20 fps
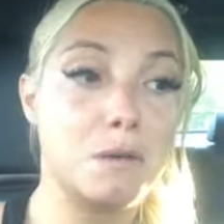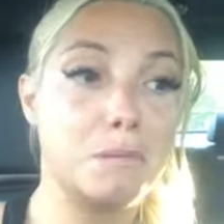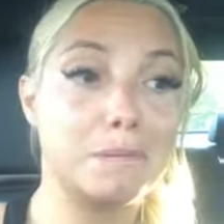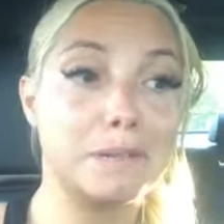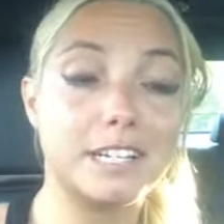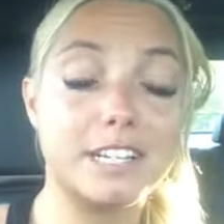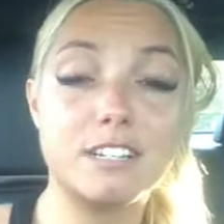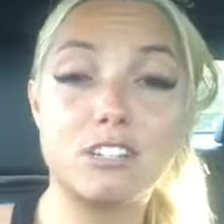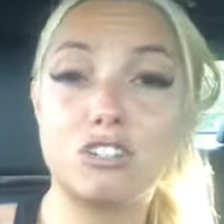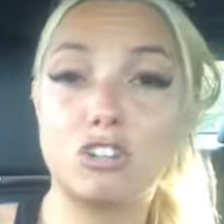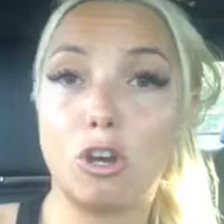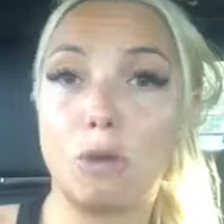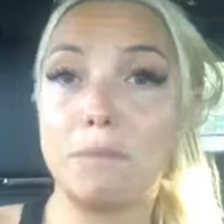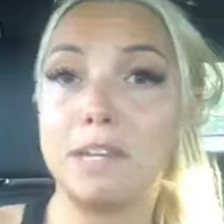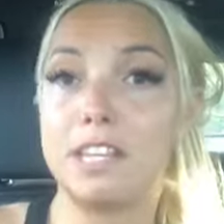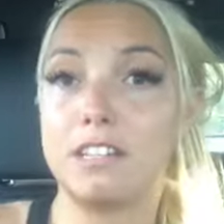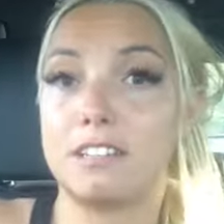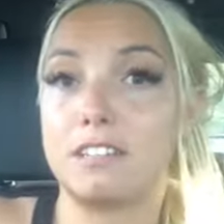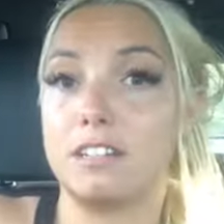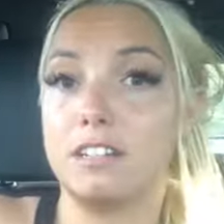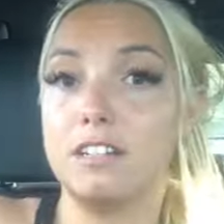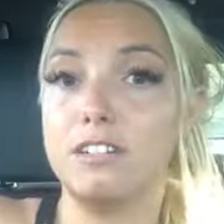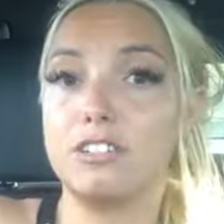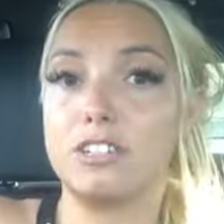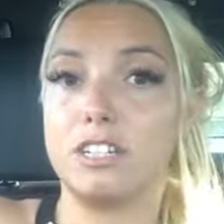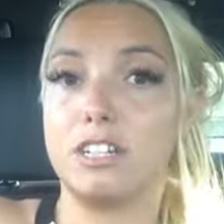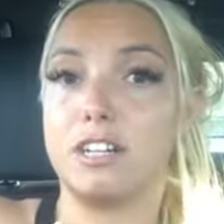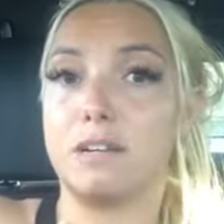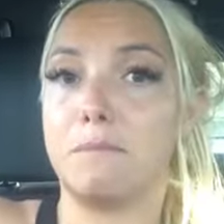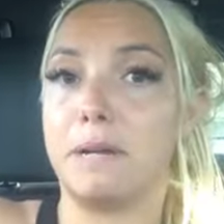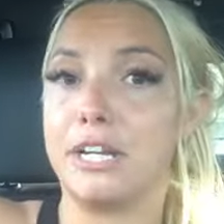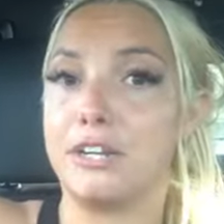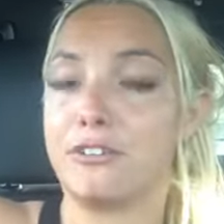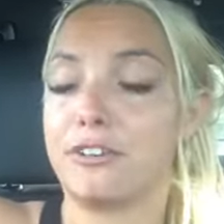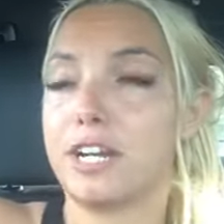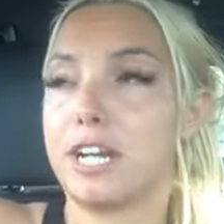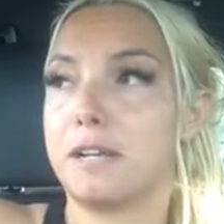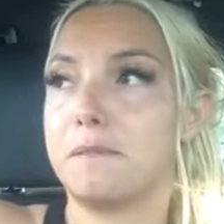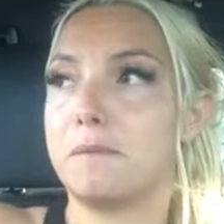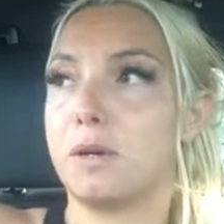please show me the solution in my
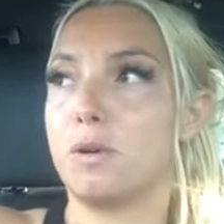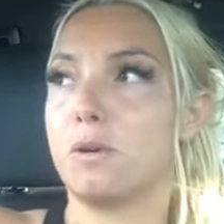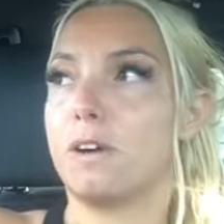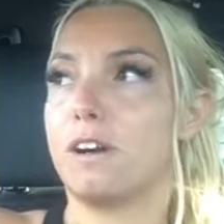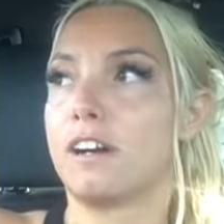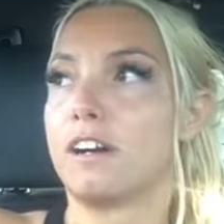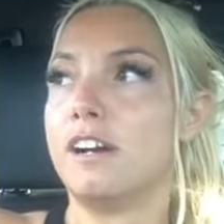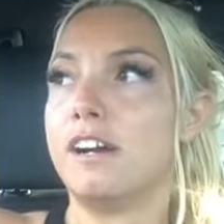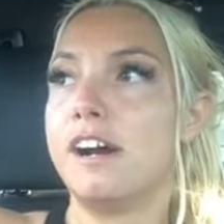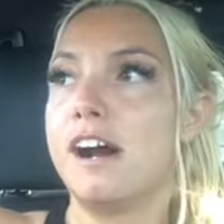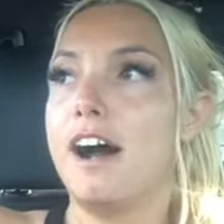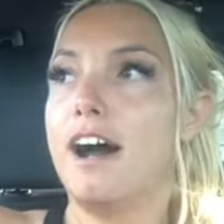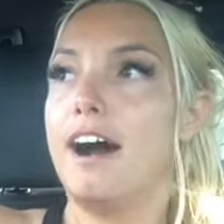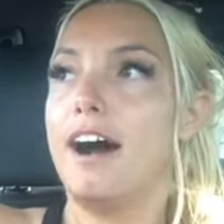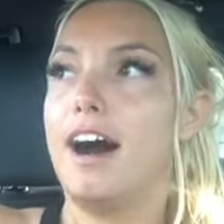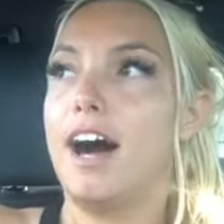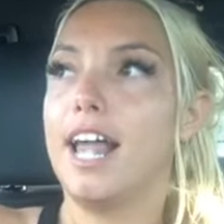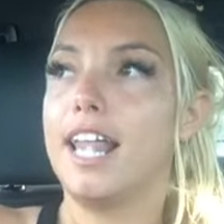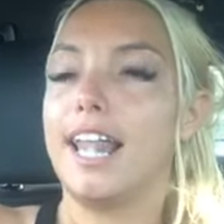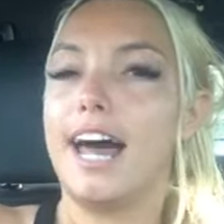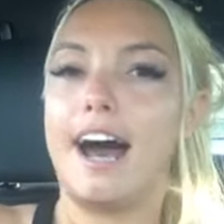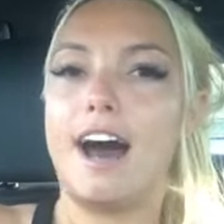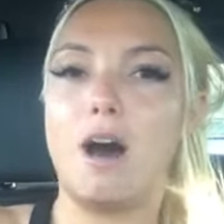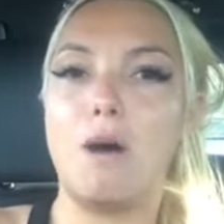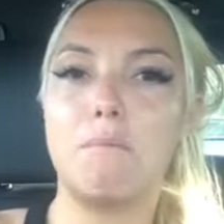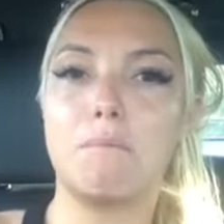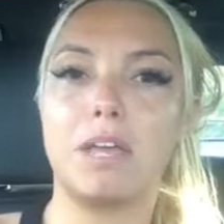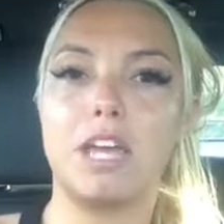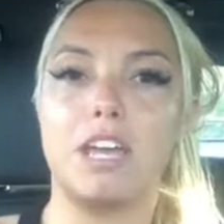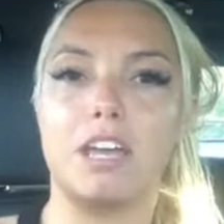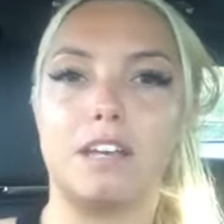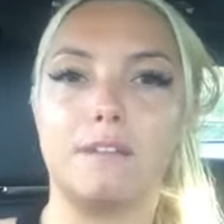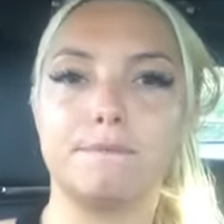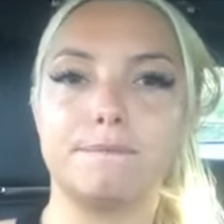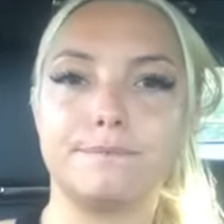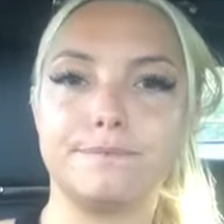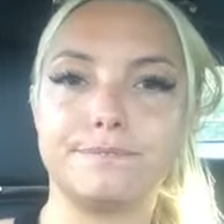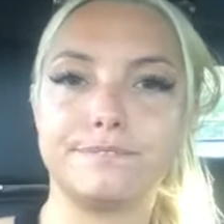dream or allow me